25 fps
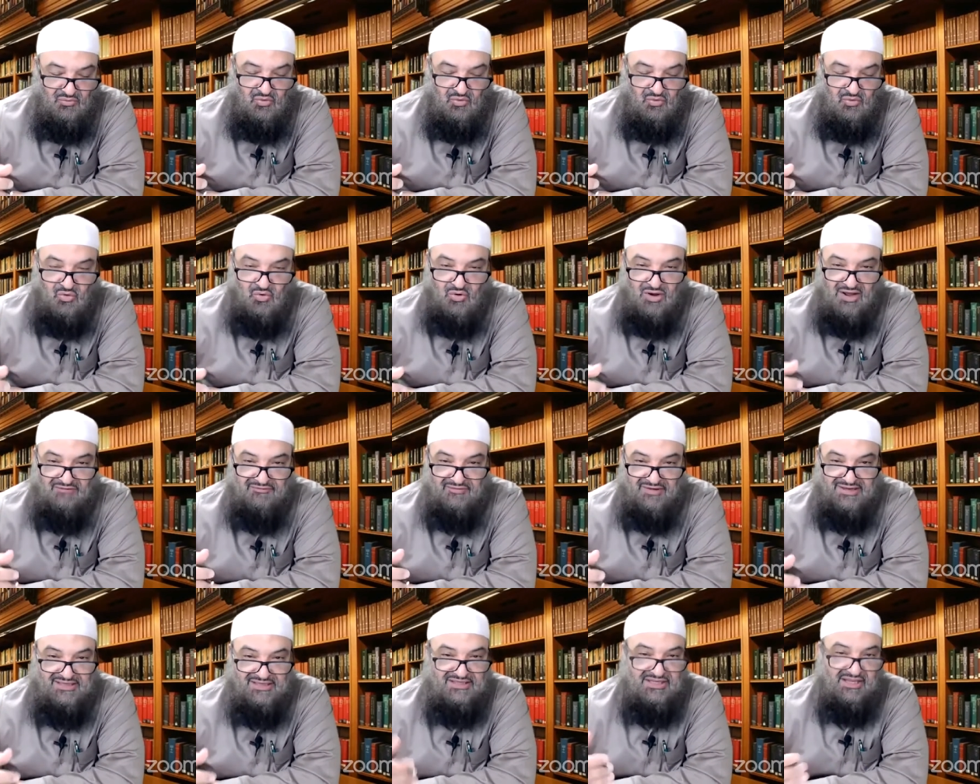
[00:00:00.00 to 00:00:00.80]

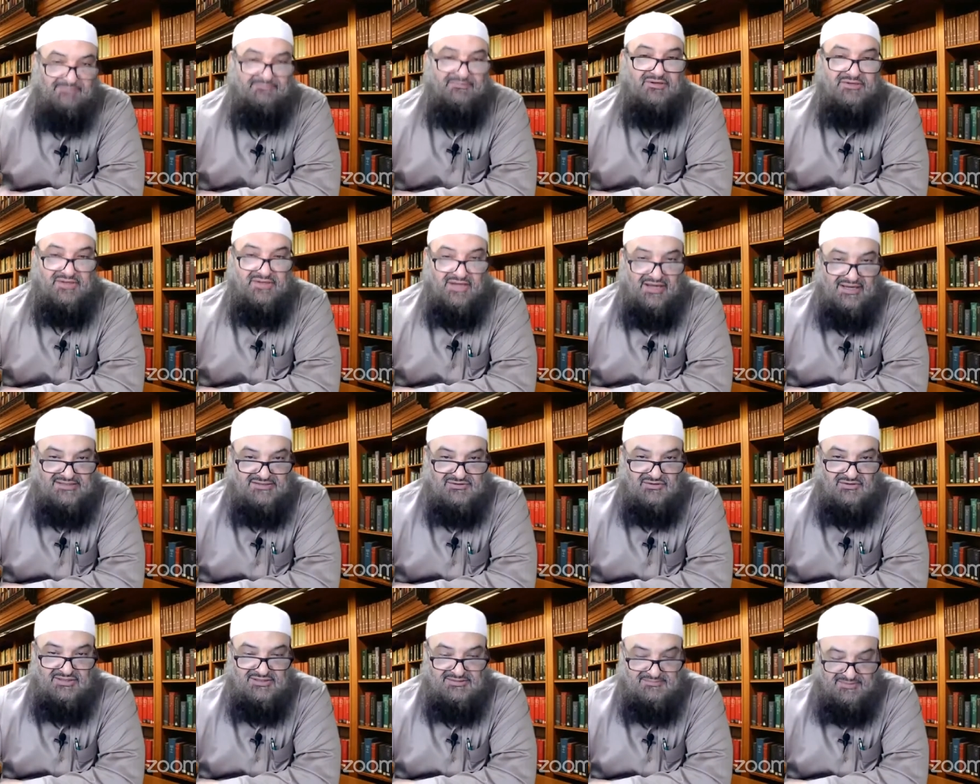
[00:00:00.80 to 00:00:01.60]
whoever he
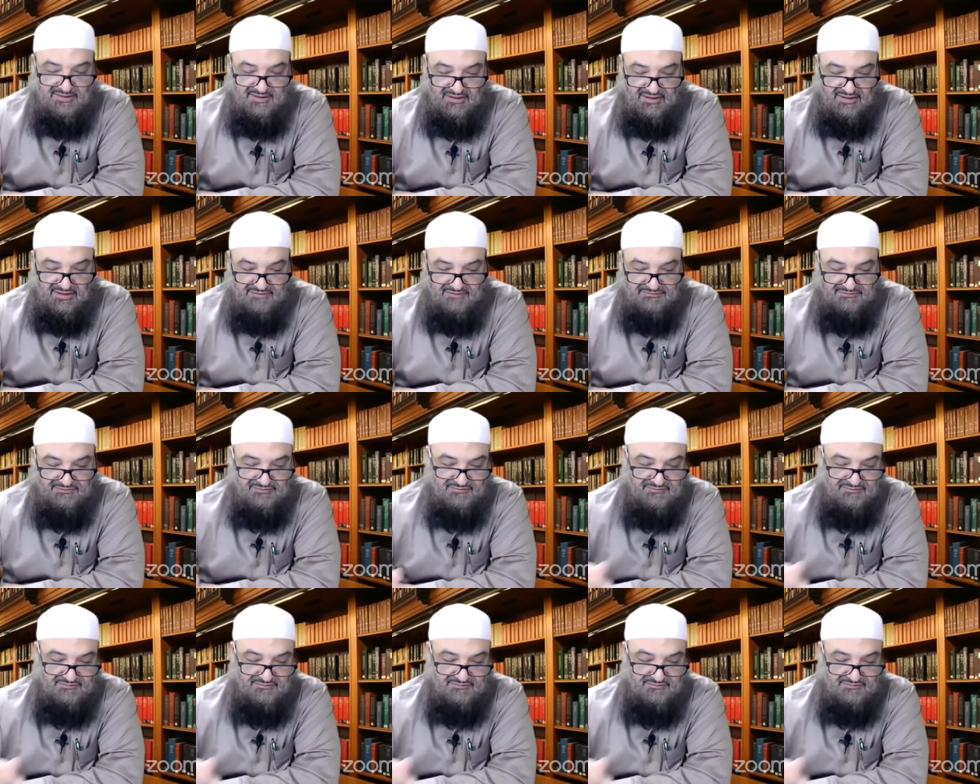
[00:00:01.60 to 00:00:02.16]
deputizes on his behalf.